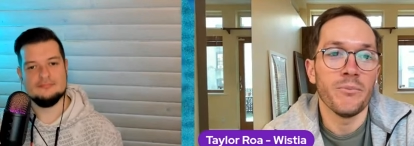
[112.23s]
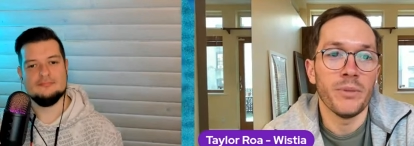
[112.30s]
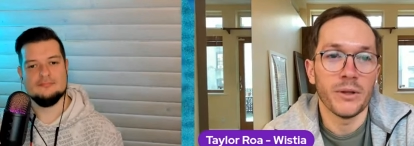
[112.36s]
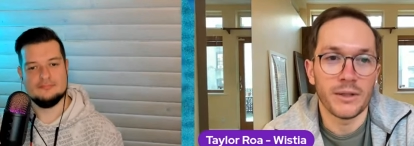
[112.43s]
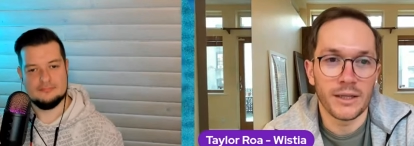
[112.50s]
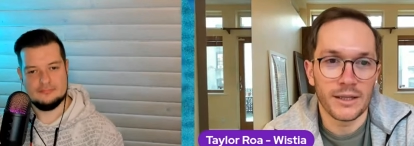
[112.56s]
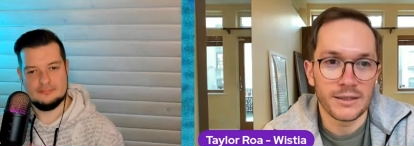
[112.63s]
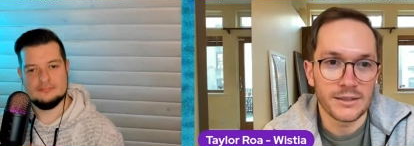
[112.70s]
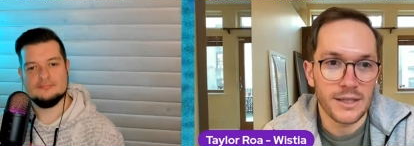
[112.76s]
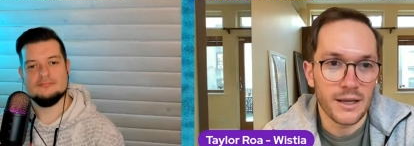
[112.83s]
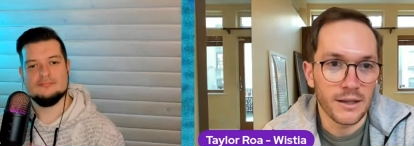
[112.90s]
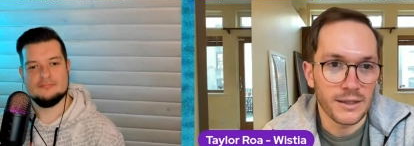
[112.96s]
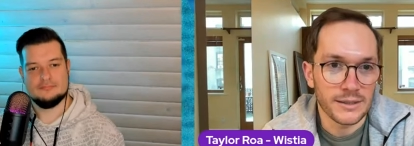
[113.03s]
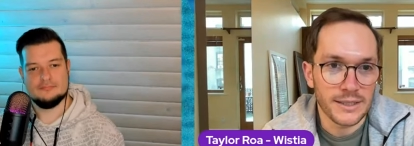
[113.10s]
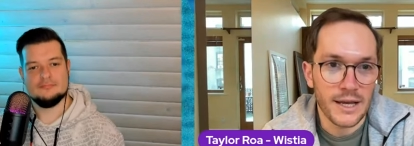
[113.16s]
Speaker 1: building and
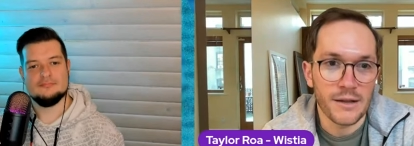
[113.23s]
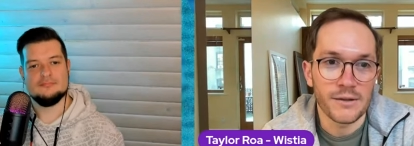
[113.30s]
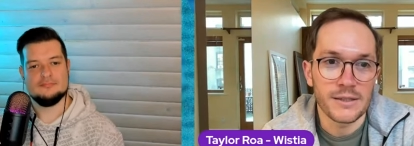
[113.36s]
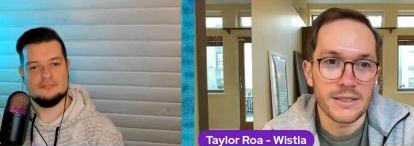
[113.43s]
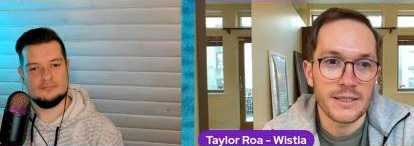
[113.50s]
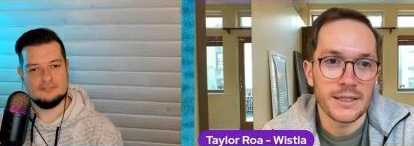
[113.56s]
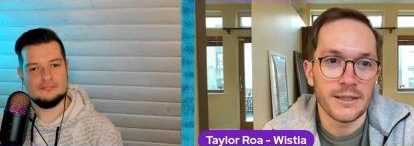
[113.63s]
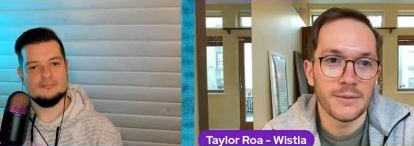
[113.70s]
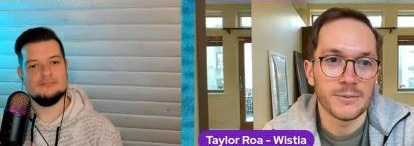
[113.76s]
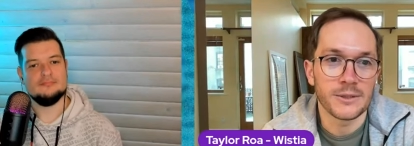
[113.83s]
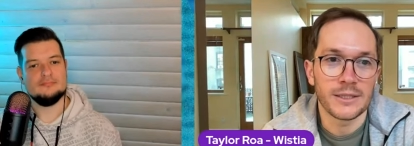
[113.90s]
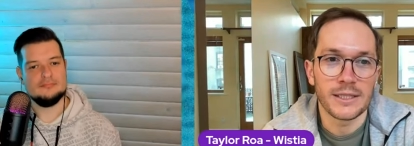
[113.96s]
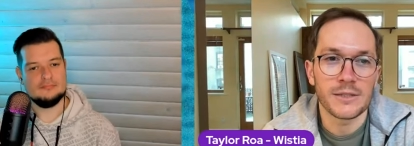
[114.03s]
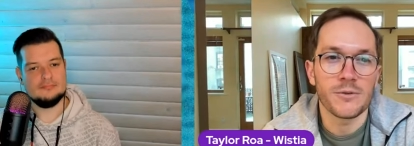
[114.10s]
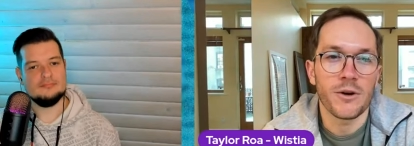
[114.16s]
scaling talent
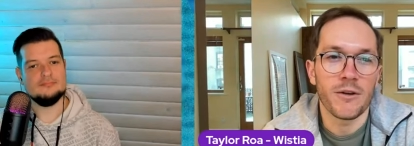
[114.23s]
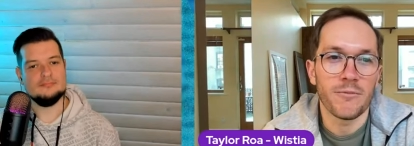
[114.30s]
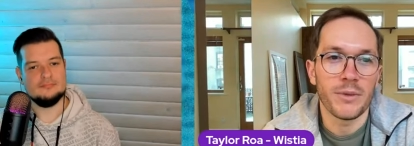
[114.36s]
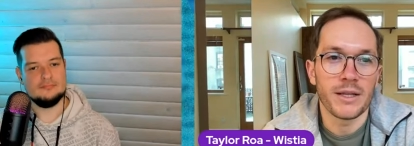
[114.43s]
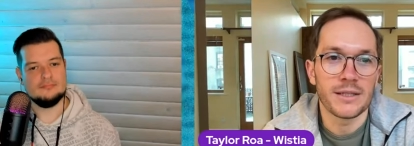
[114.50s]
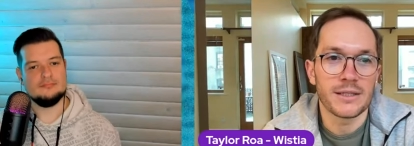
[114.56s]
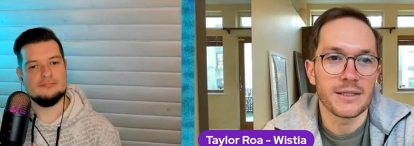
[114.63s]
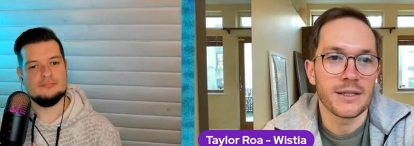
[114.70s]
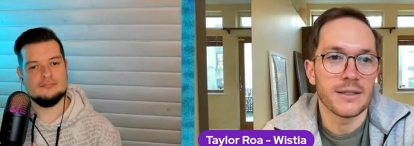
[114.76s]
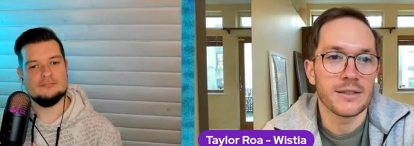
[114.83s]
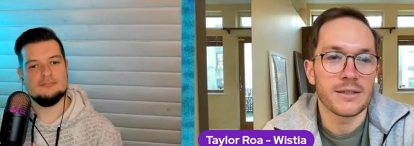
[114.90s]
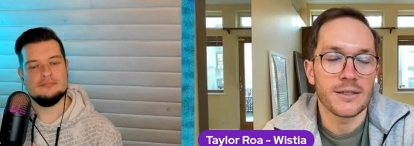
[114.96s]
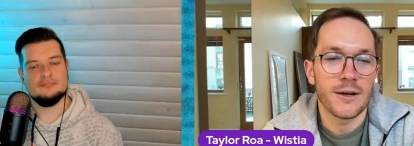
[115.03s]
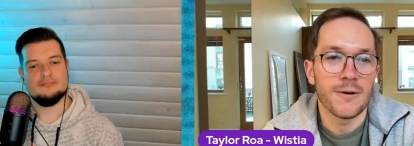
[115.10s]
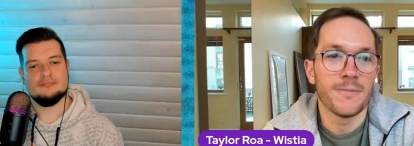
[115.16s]
teams. And that's where I've been
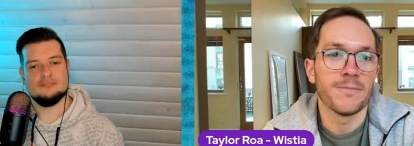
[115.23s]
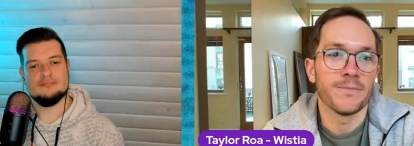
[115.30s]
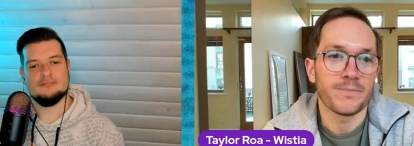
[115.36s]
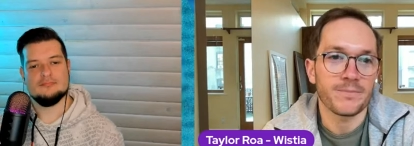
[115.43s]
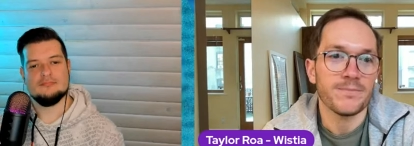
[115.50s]
since. So